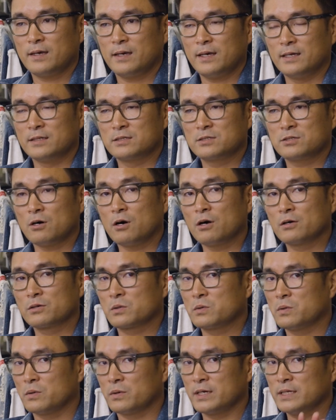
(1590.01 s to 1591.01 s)
it's
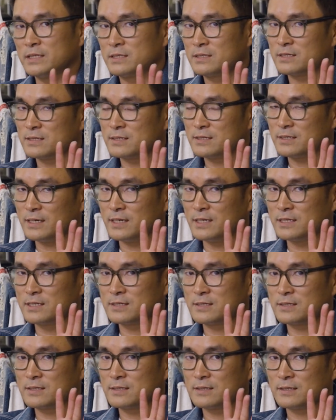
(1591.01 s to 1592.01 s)
hardcore. It's
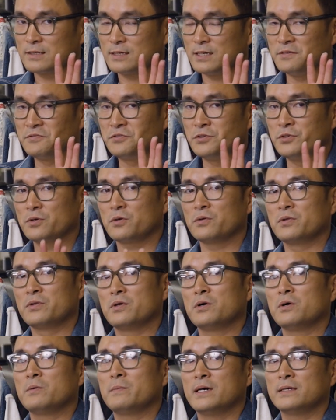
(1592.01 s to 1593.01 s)
if you don't
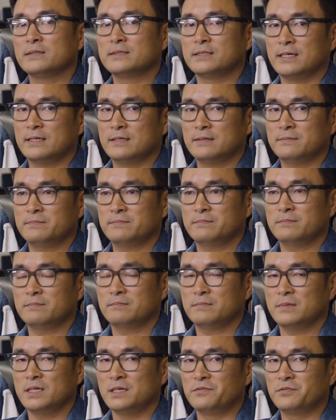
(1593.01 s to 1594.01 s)
know about denim,
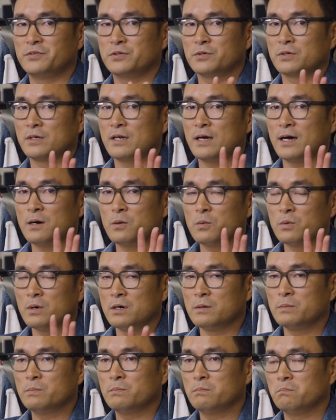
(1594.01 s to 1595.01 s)
if you're not
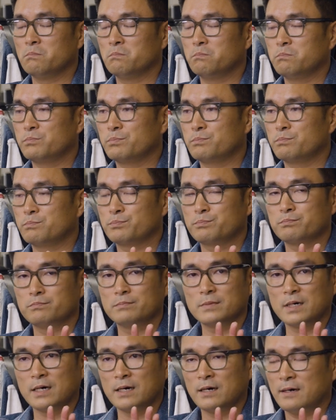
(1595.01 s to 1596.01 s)
well
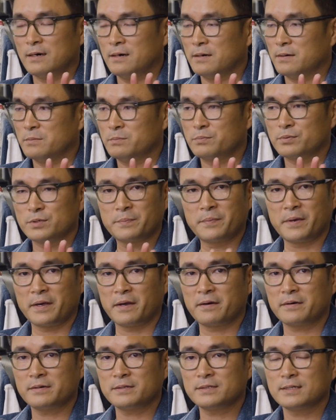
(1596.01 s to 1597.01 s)

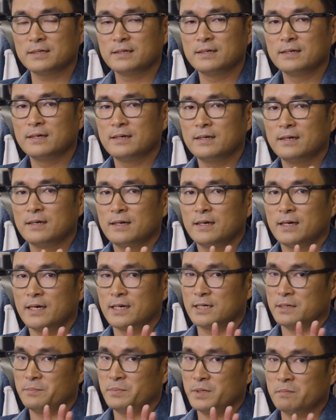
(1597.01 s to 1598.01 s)
prepared,
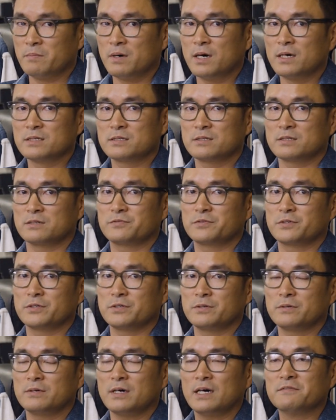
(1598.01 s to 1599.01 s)
it could be monster for
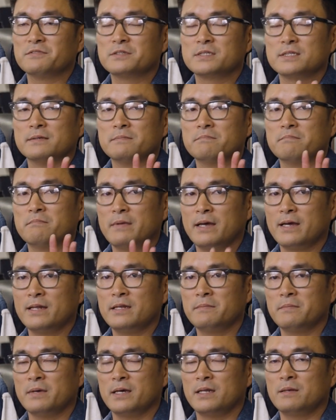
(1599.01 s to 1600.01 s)
you. I've seen
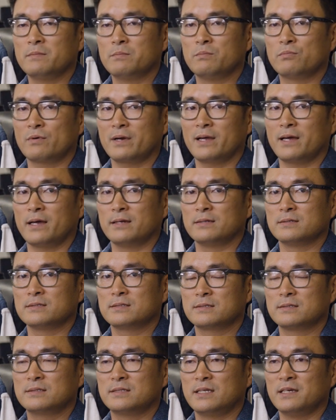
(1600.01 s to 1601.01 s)
many
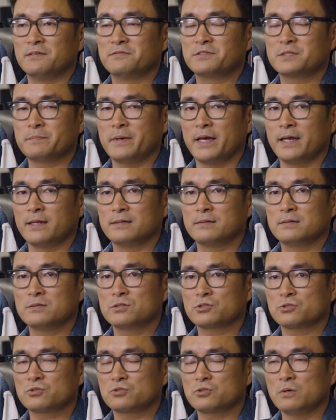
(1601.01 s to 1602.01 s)
brands, they've spent
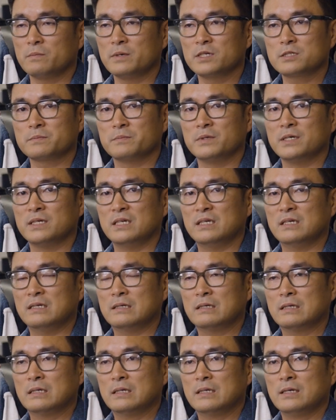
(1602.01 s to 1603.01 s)
so much money